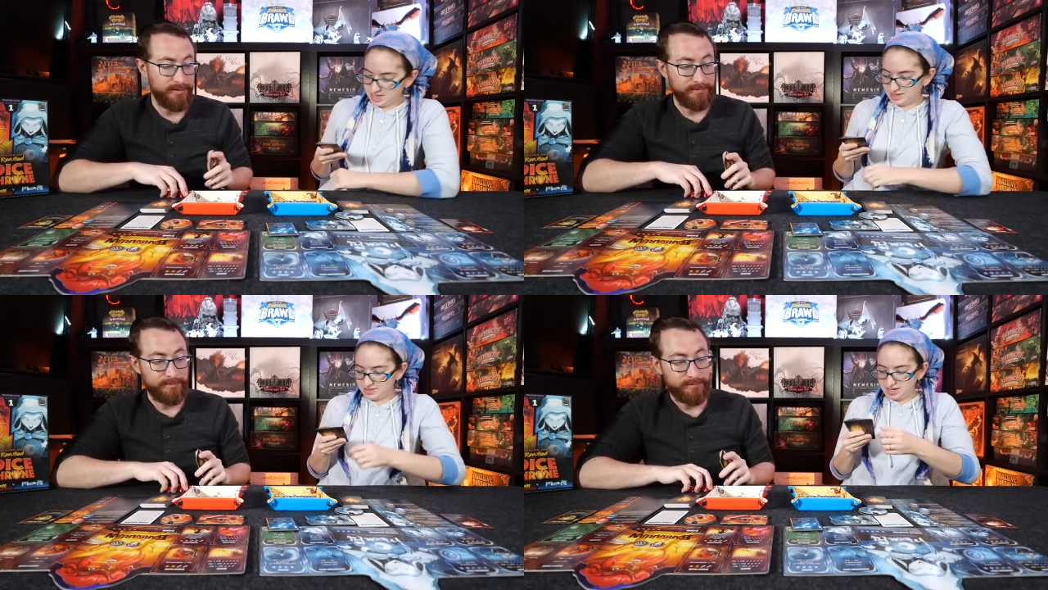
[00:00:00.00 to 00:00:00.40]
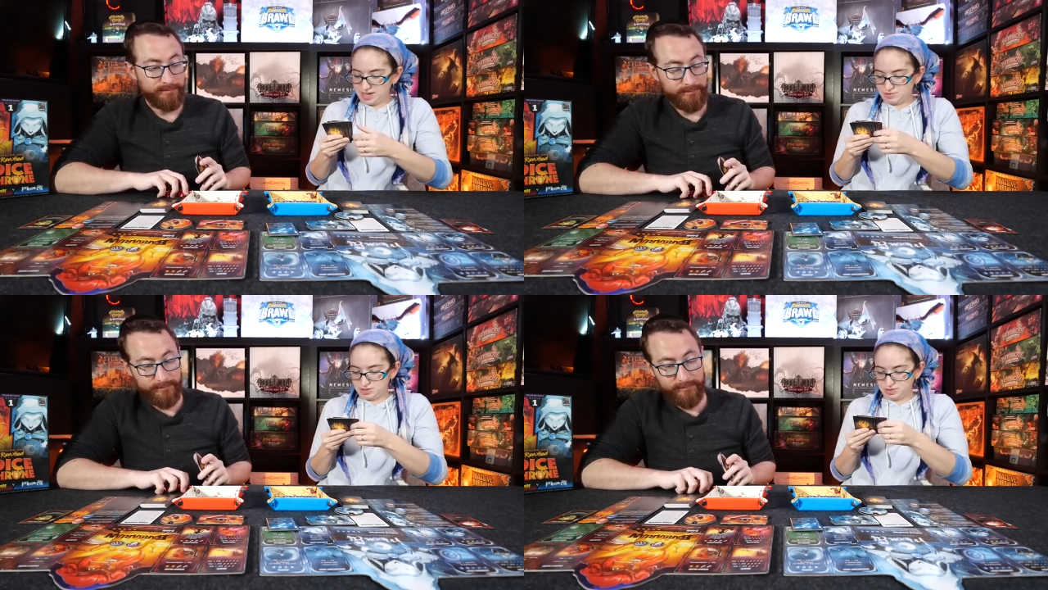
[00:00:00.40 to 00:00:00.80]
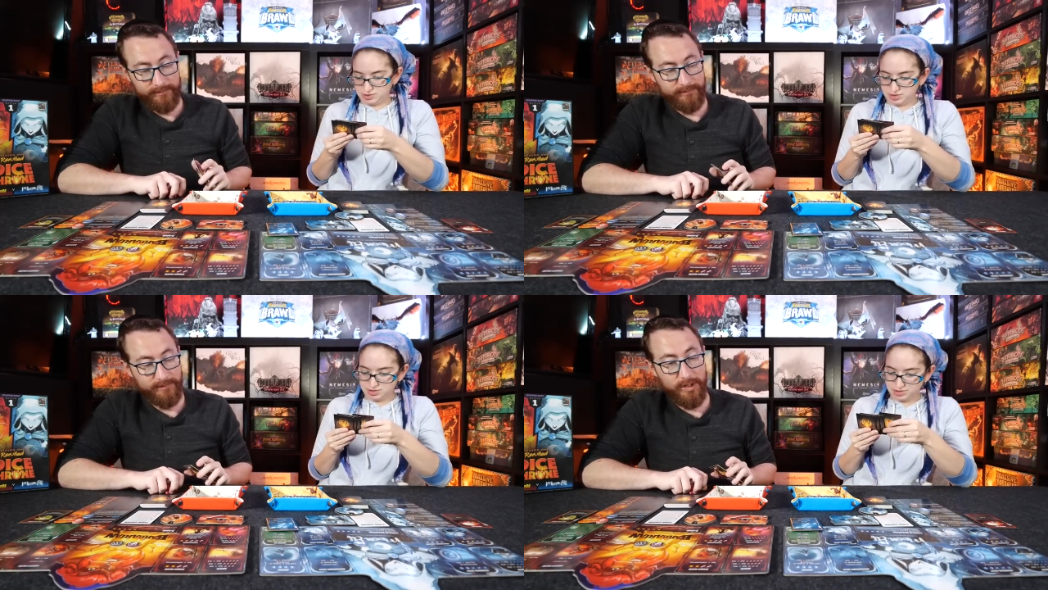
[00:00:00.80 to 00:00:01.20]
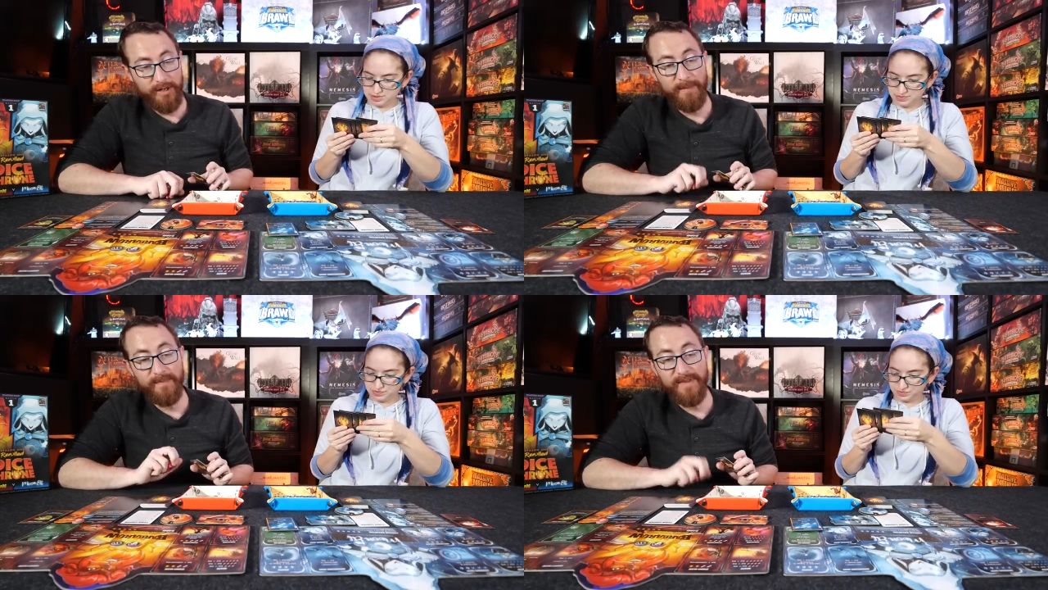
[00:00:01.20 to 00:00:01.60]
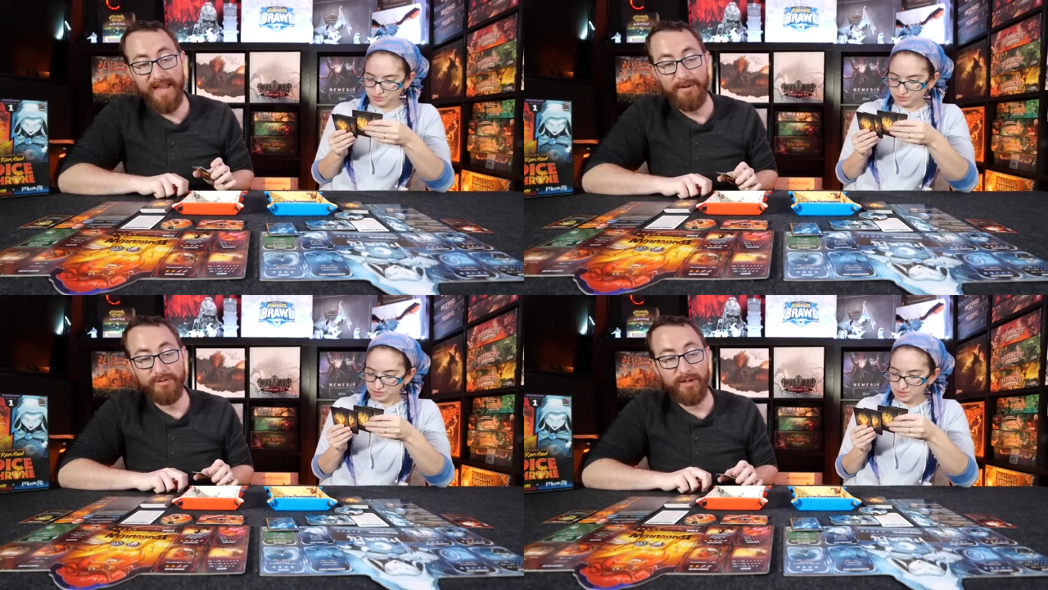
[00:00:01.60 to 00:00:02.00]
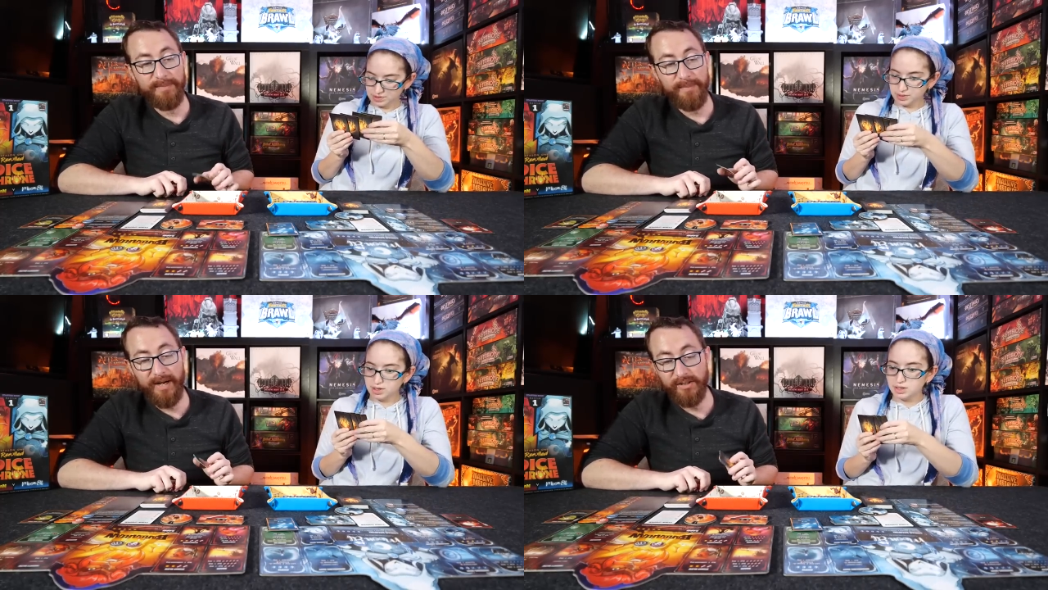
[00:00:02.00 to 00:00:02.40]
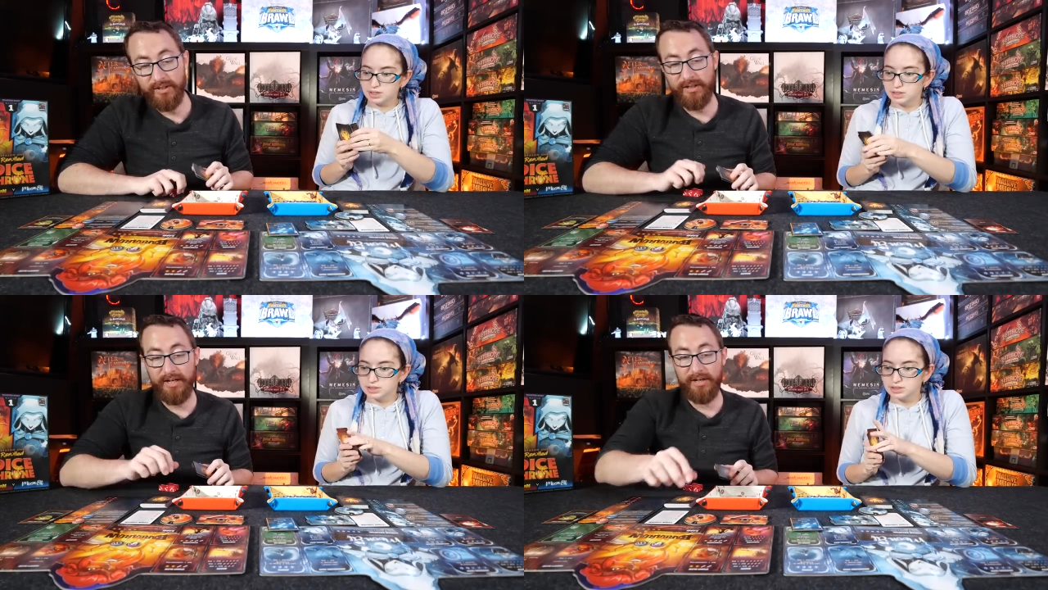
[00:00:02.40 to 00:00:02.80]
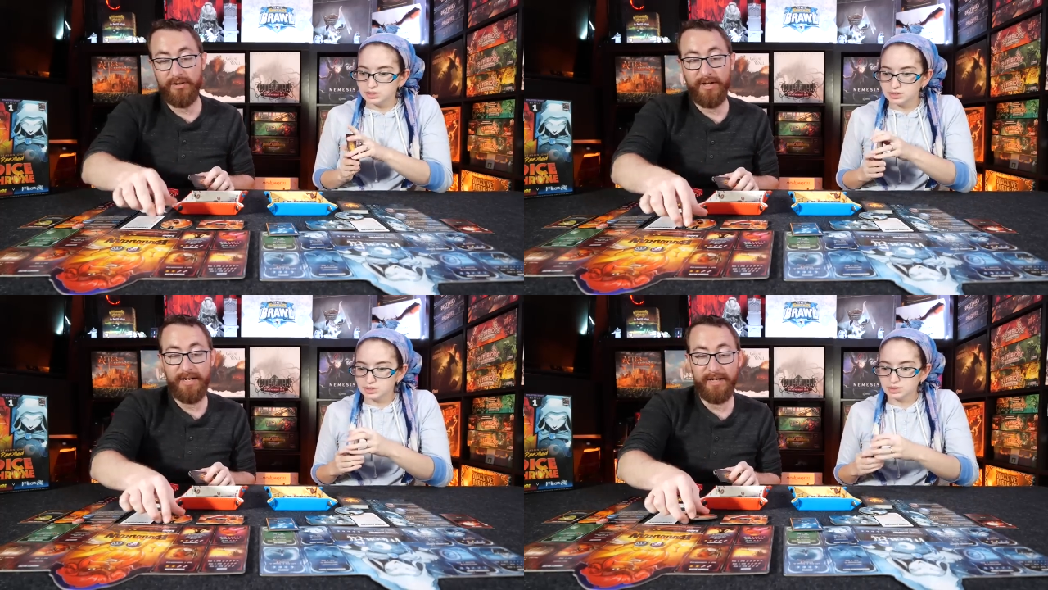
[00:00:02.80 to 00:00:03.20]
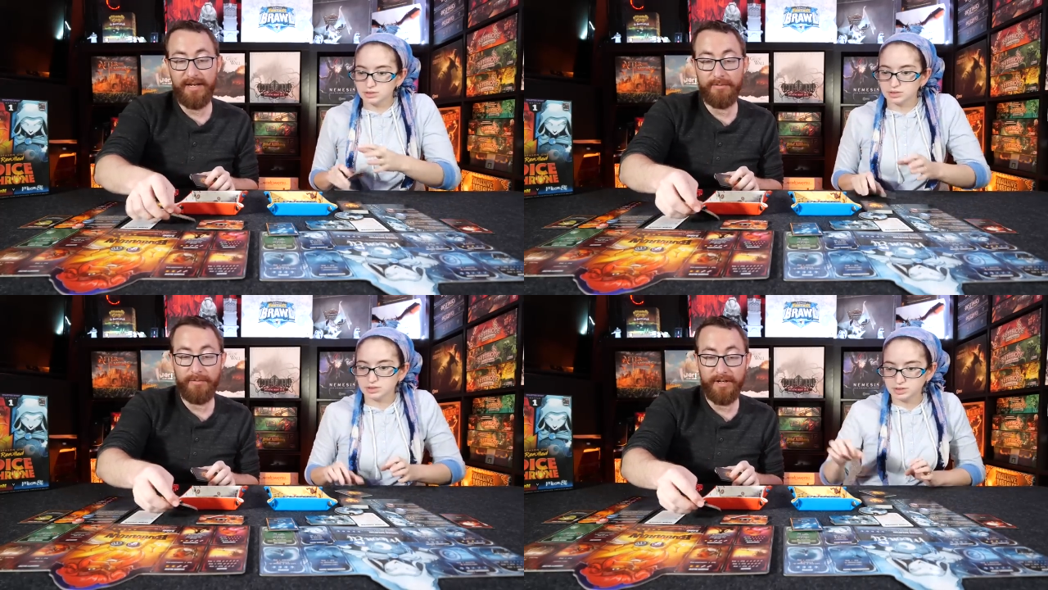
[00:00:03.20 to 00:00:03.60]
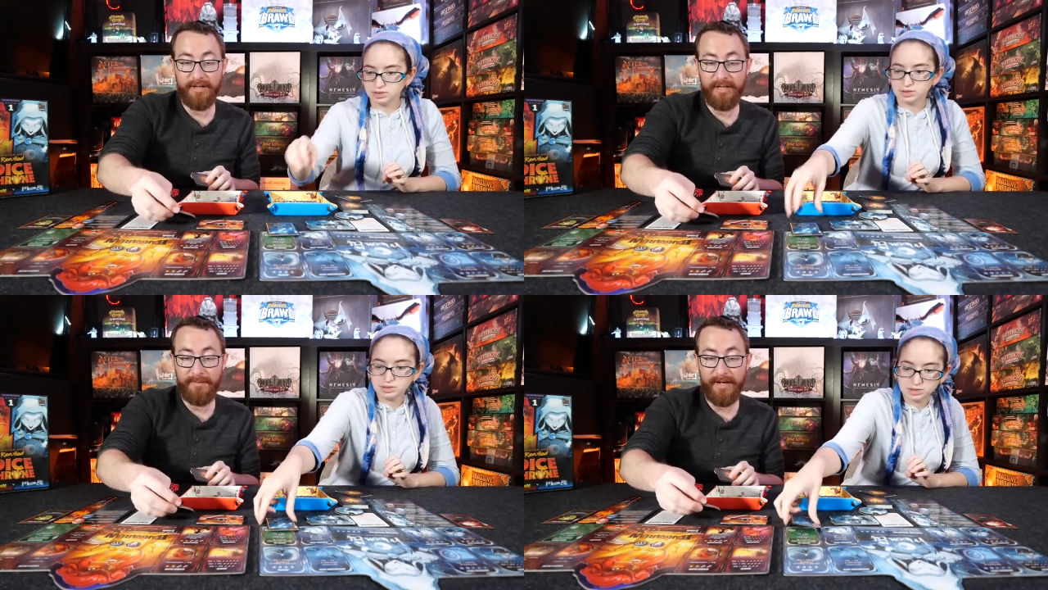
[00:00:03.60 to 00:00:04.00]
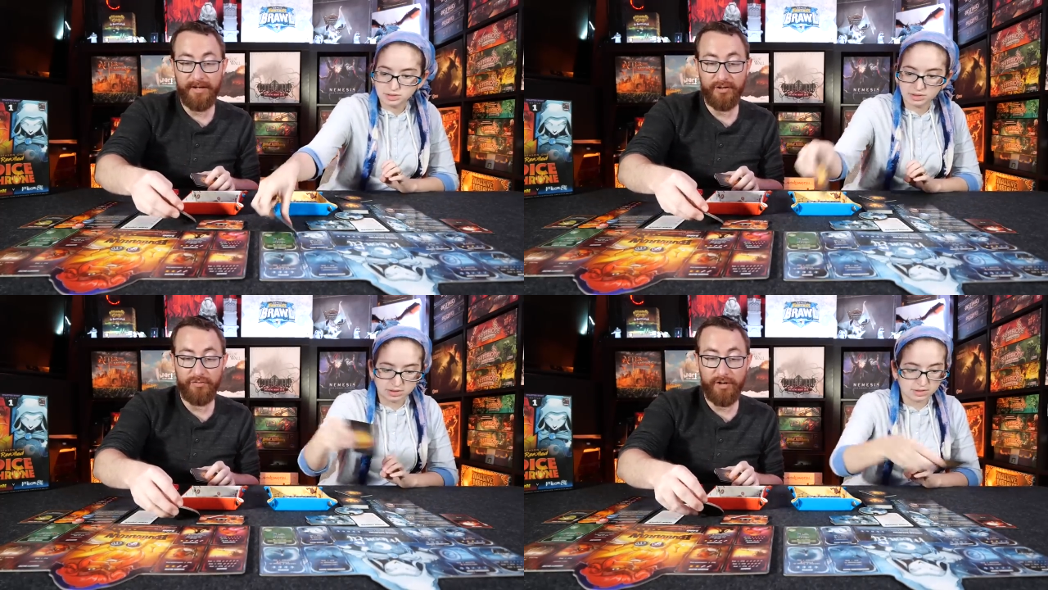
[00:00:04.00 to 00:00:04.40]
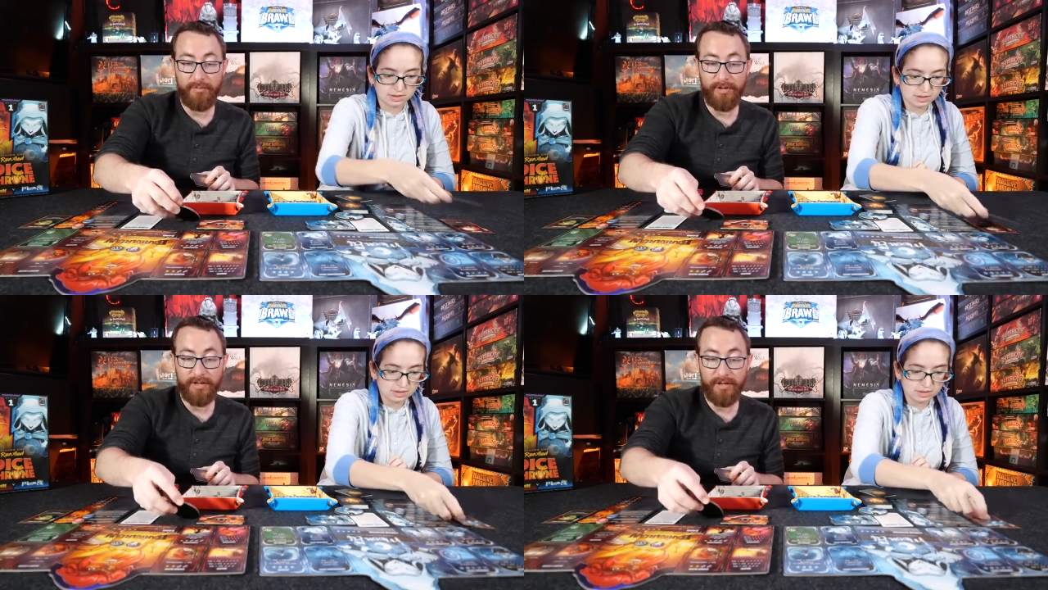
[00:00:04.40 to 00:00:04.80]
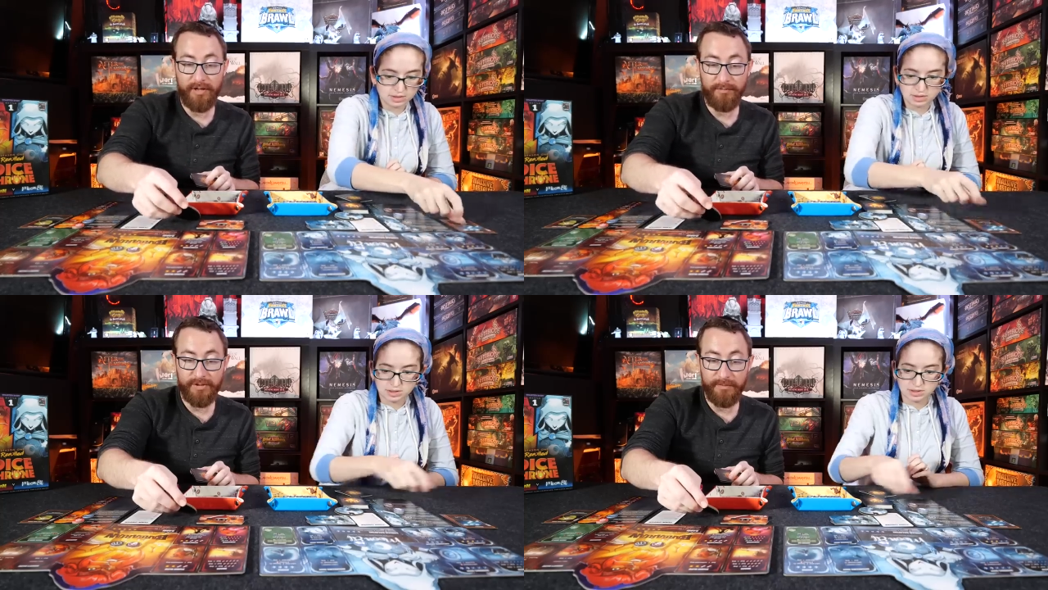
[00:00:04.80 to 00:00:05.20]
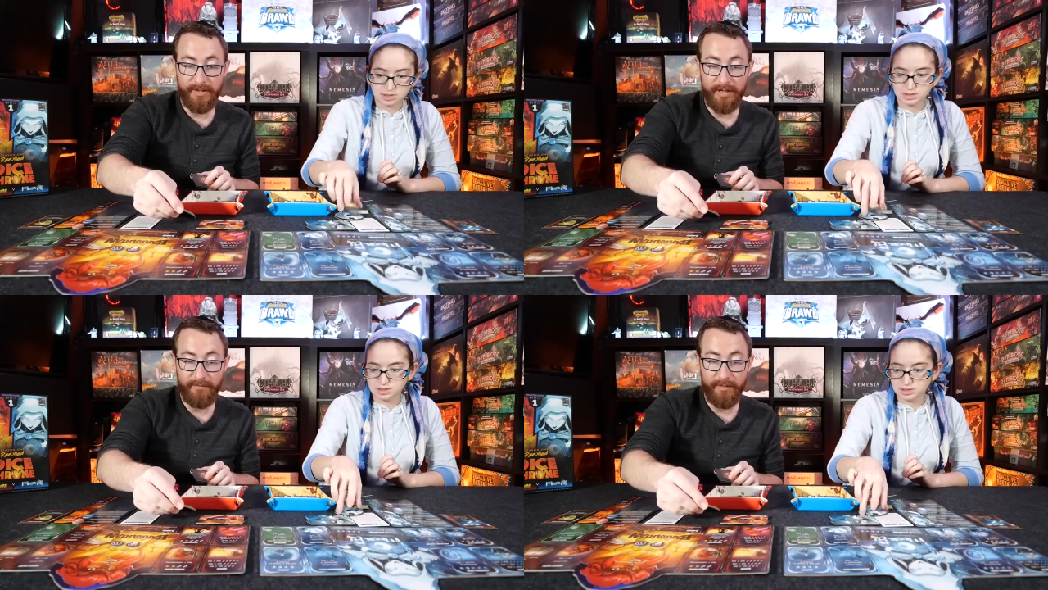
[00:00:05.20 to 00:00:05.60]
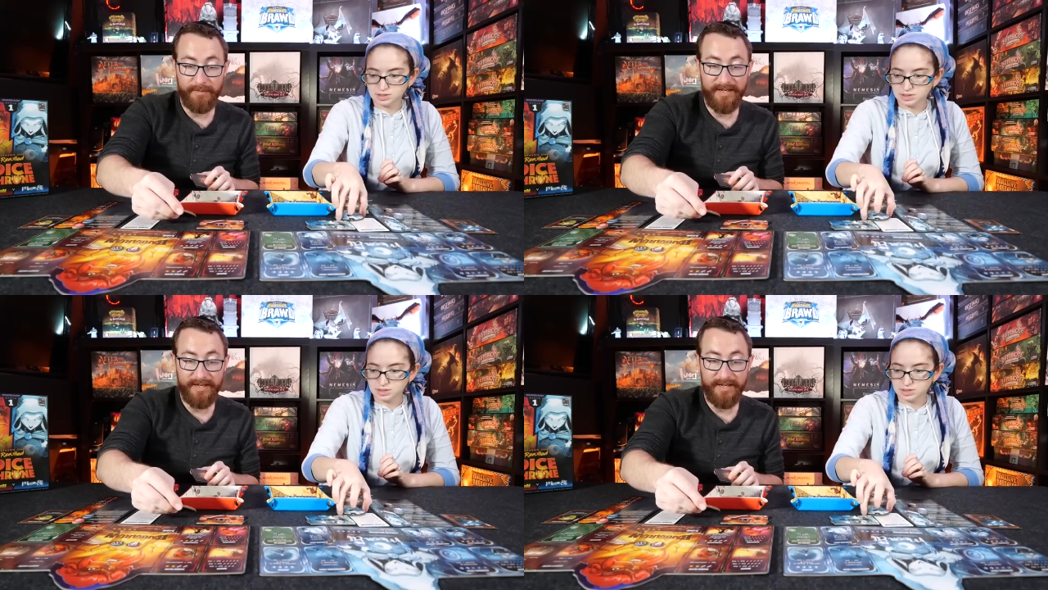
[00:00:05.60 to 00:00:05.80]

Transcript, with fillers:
Speaker 1: say. I think I have one of those.
Speaker 2: Okay, now it's going to be my turn. I'm gonna go ahead and get one income. I'm gonna draw one card, which can be helpful